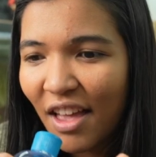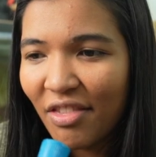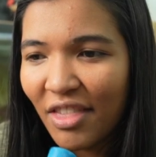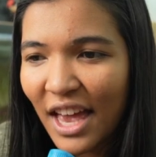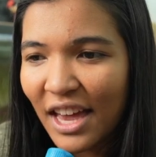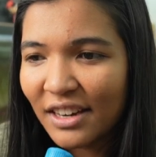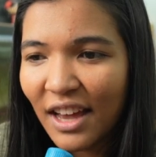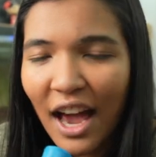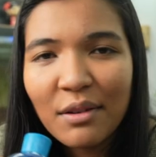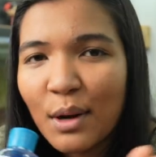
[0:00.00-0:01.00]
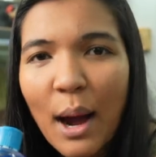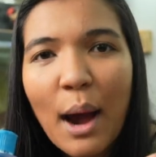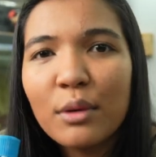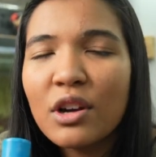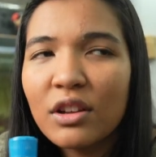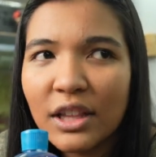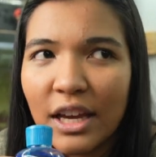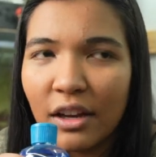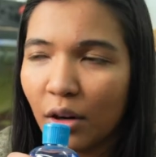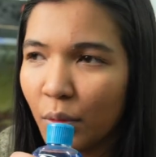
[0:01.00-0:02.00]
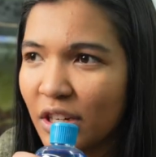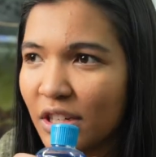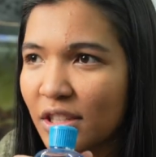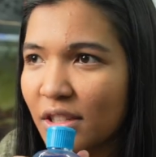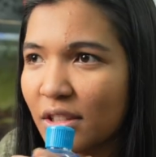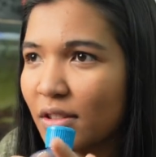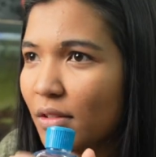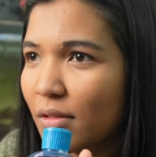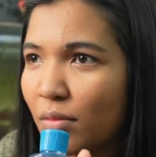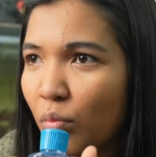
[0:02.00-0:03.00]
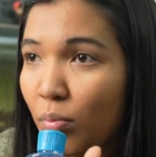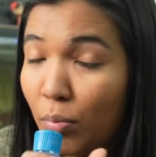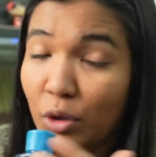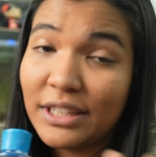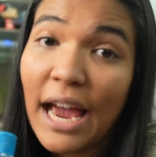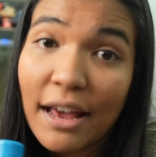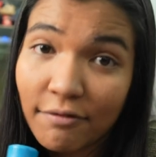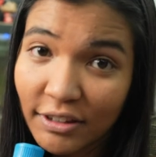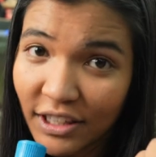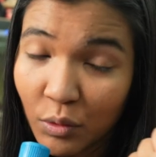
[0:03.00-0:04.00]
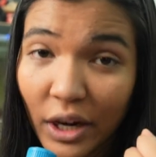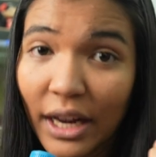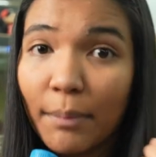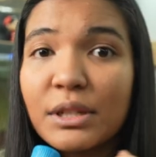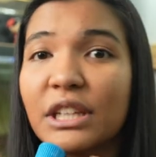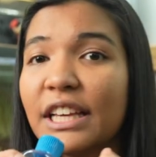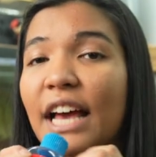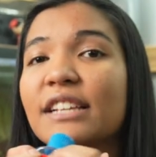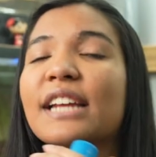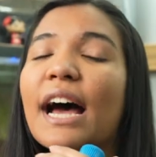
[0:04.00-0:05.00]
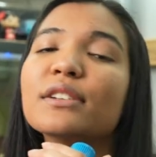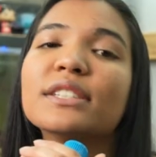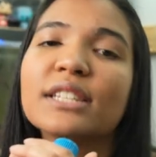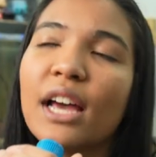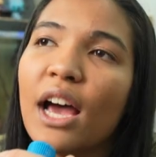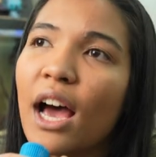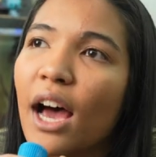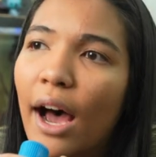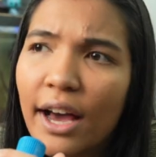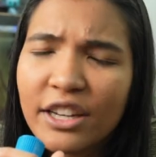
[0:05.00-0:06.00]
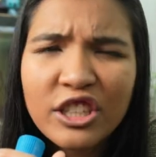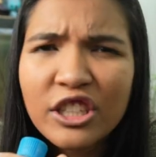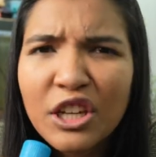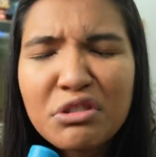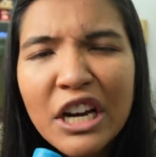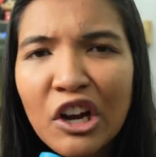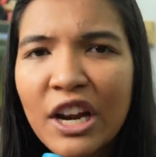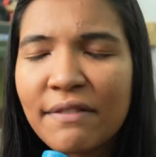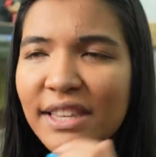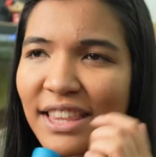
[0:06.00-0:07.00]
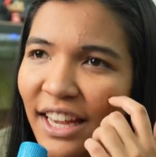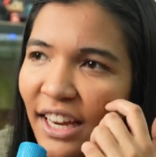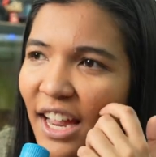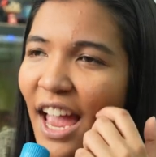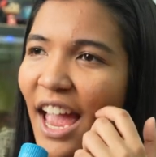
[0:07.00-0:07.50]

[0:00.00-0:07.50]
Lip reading: And then, I don't know how long later, Dad really went up to the guest house just to go check on everything.